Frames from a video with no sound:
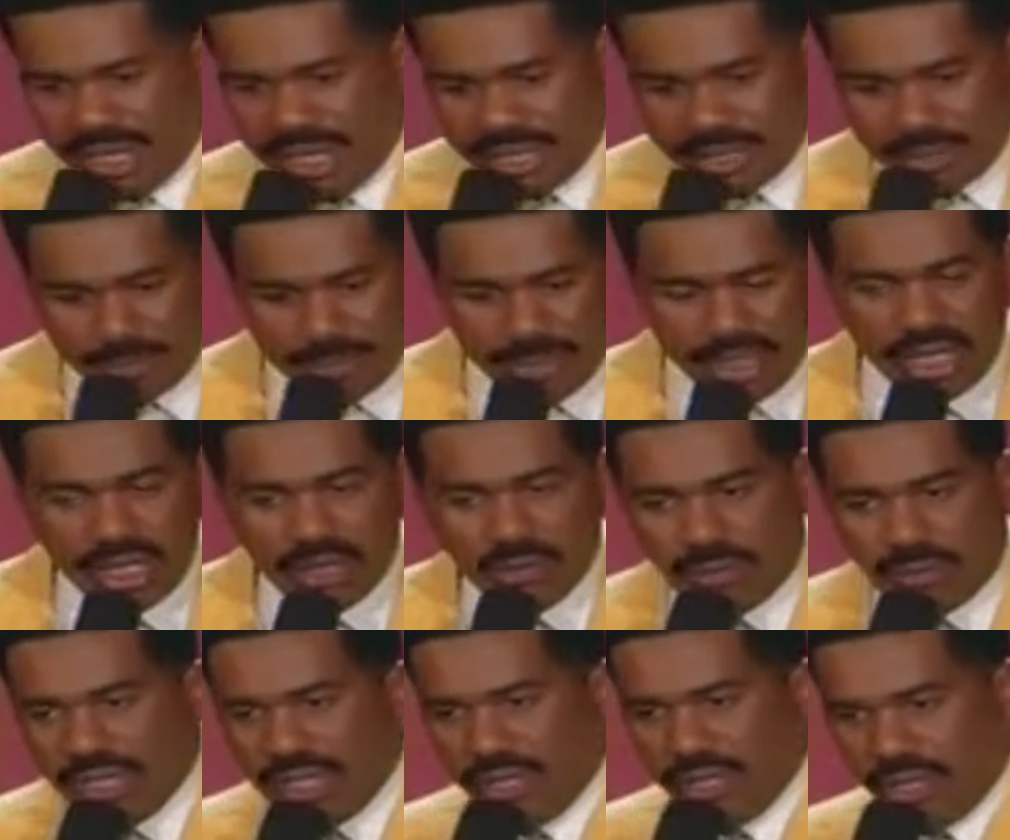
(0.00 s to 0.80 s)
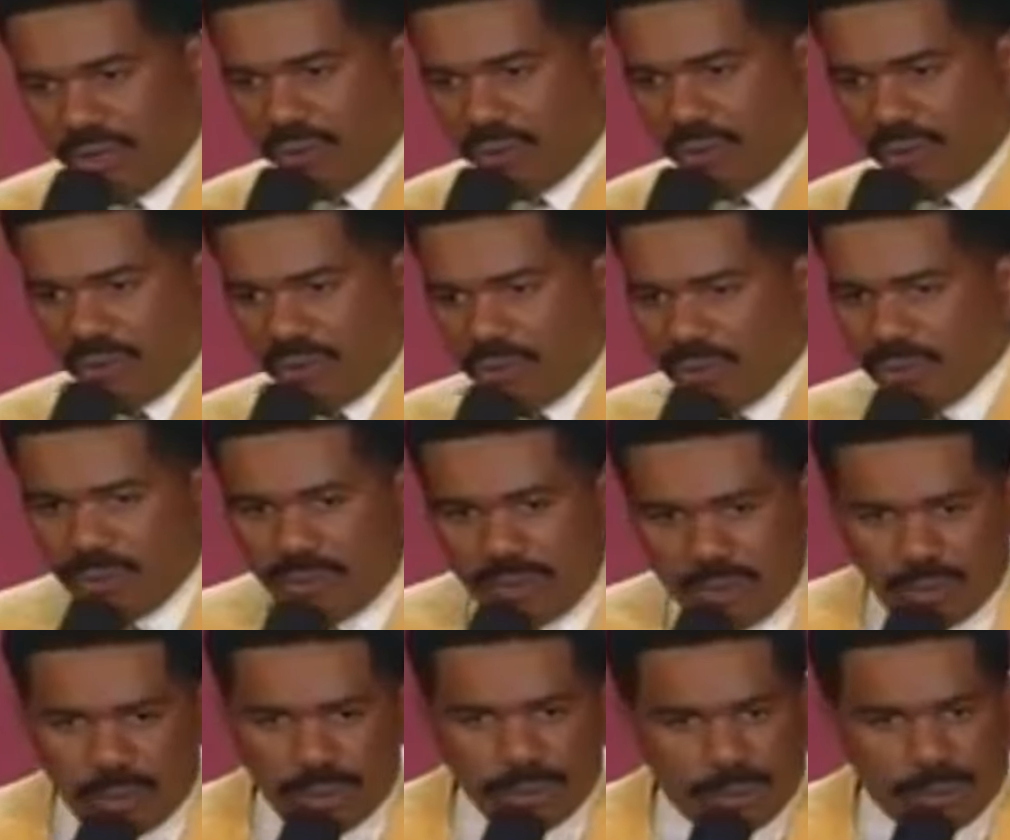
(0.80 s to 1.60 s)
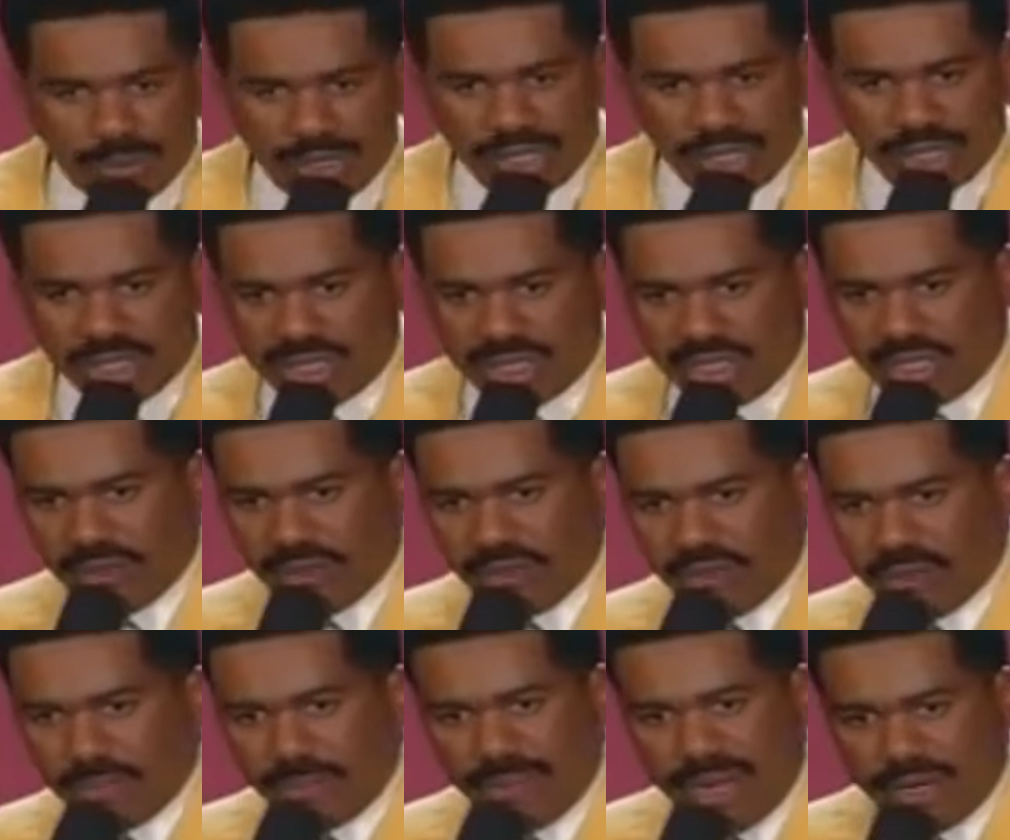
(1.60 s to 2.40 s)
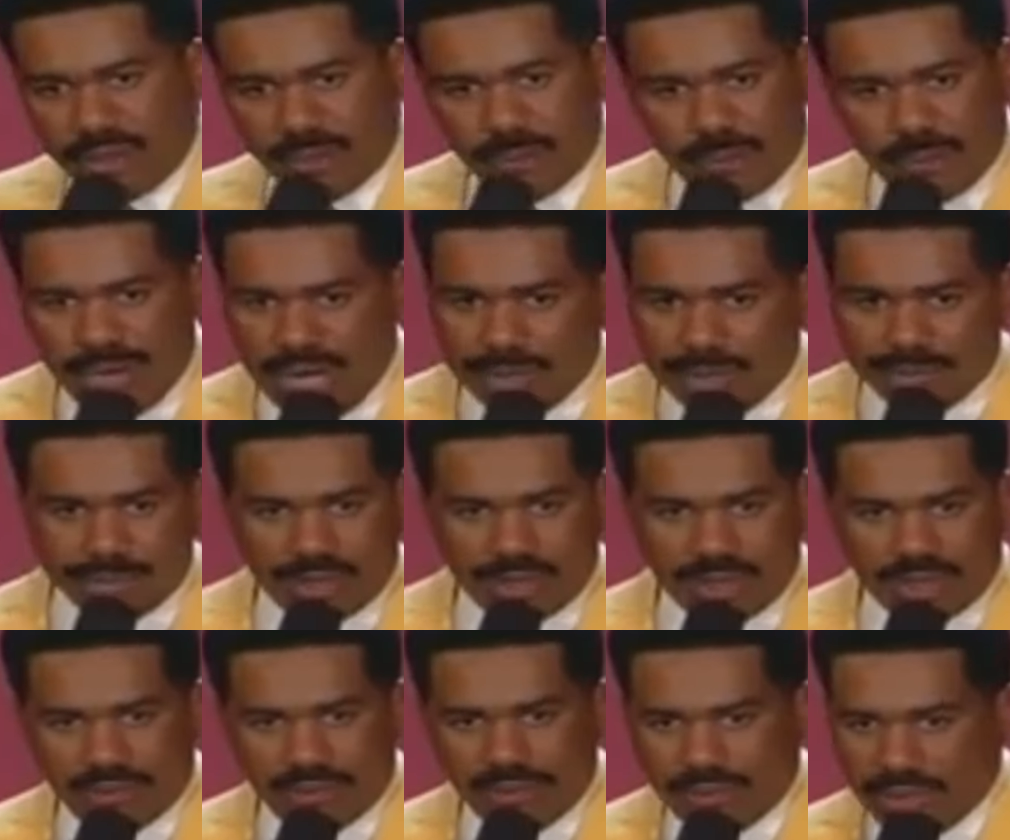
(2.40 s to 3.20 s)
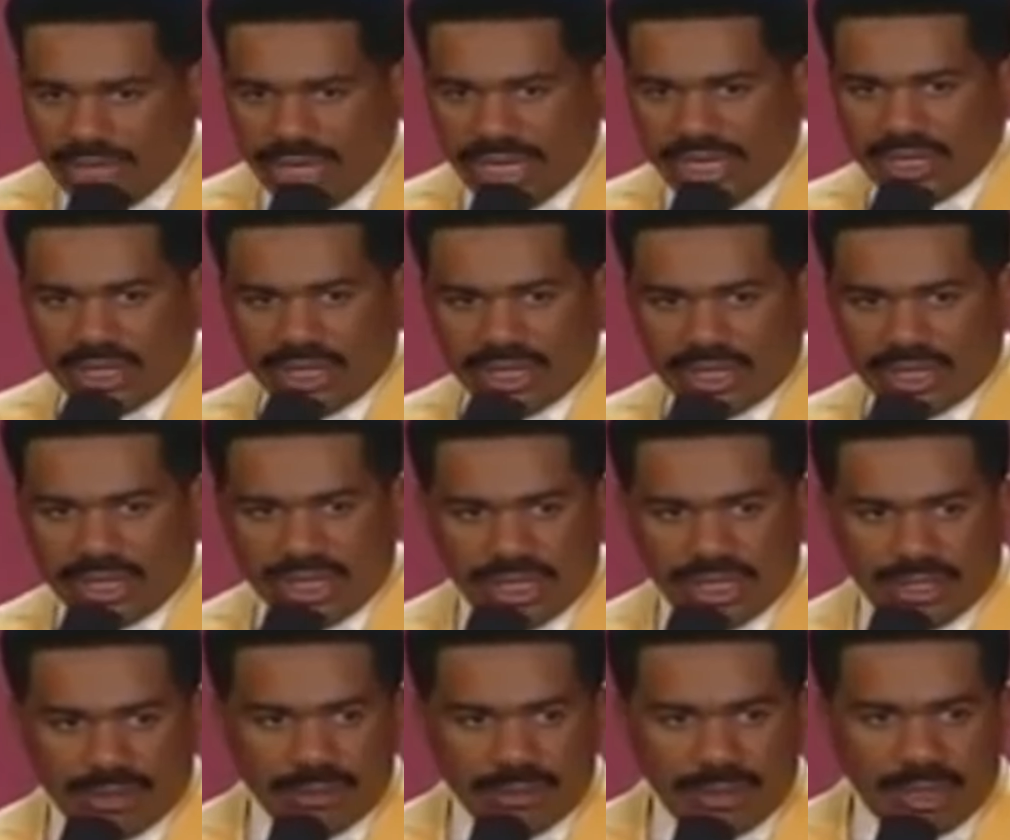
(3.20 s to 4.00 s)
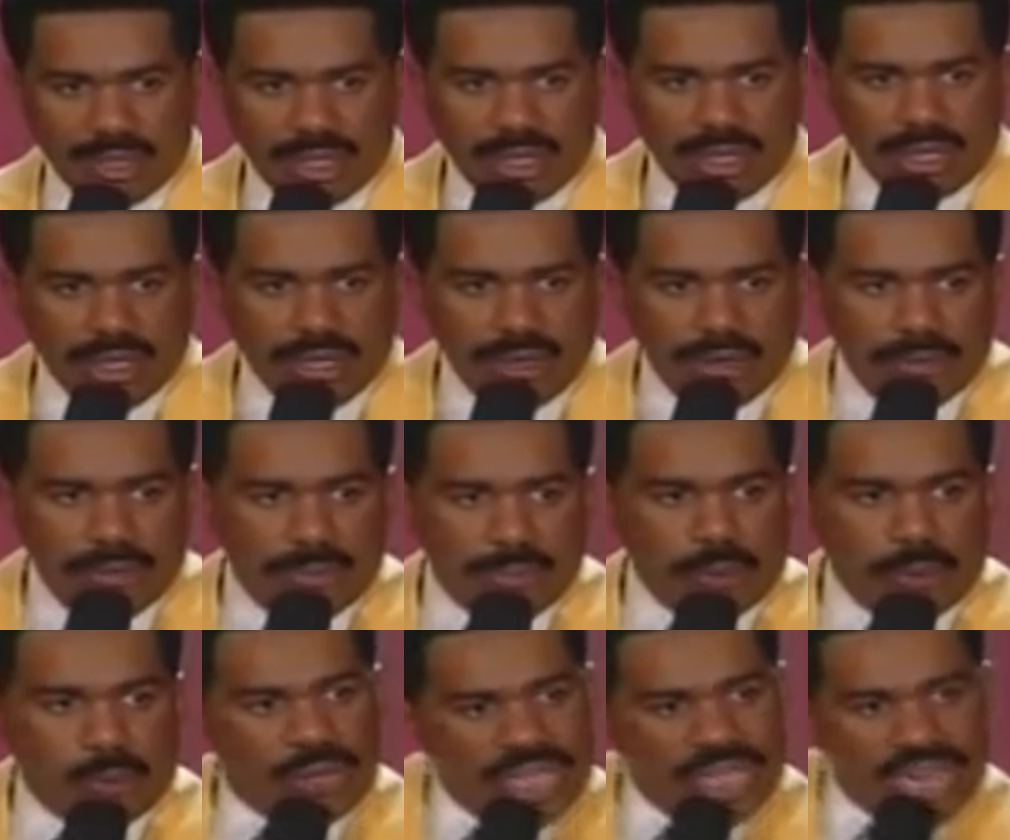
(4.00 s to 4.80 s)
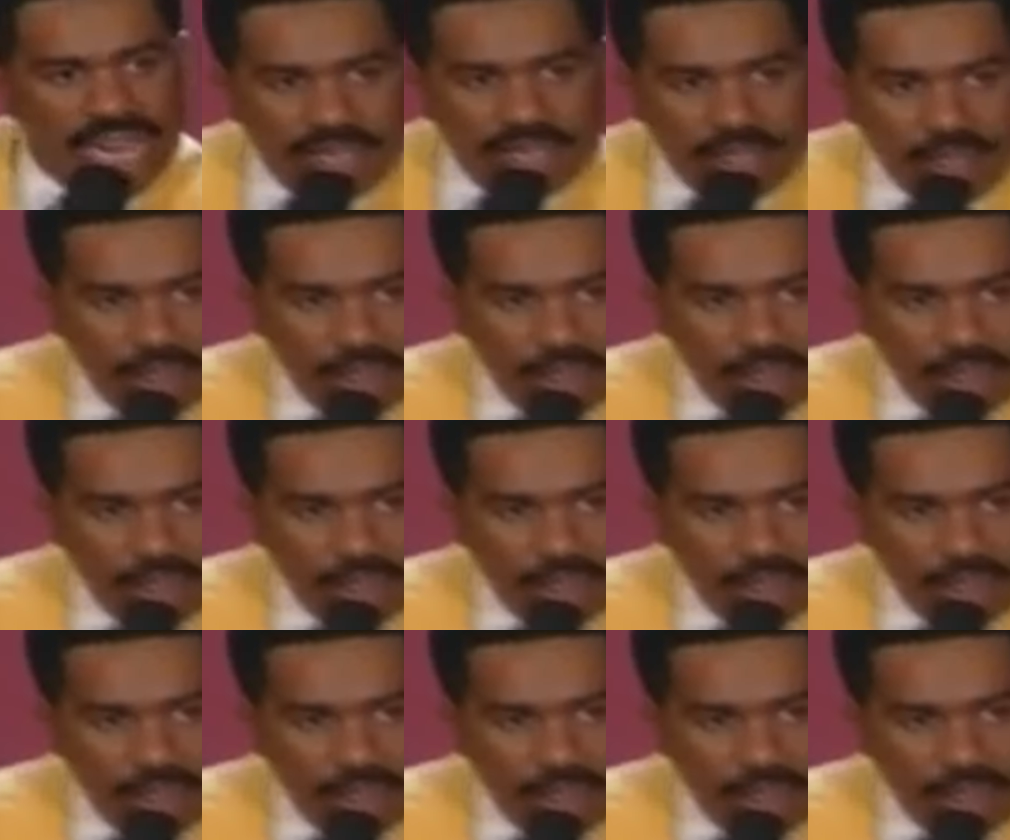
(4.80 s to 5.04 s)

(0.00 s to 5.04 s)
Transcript: as men, we know we, we bring a certain amount of problems to the relationship. But we're not